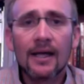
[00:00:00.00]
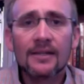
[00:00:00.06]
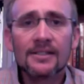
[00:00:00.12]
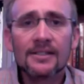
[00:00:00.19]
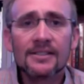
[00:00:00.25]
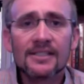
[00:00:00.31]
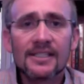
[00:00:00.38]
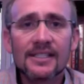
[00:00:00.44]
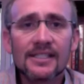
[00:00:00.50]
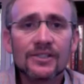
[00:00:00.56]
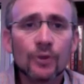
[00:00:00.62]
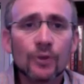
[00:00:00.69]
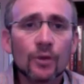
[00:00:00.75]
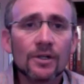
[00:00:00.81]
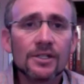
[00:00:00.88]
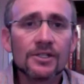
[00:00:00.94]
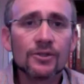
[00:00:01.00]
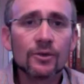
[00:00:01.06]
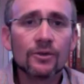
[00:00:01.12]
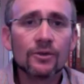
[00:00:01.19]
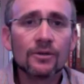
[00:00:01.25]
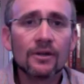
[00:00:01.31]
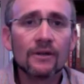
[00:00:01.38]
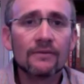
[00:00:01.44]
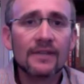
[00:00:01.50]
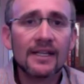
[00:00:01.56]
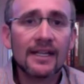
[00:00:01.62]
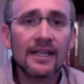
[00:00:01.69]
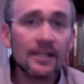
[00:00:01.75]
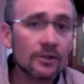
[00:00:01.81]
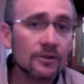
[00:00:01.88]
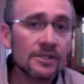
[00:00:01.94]
disease or disorder of the
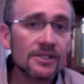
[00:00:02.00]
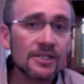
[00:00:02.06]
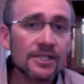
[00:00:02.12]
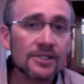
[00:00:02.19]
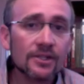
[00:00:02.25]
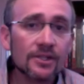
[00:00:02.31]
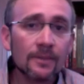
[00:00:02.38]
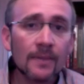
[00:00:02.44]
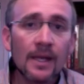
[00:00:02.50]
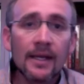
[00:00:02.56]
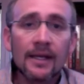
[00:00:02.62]
endocrine system.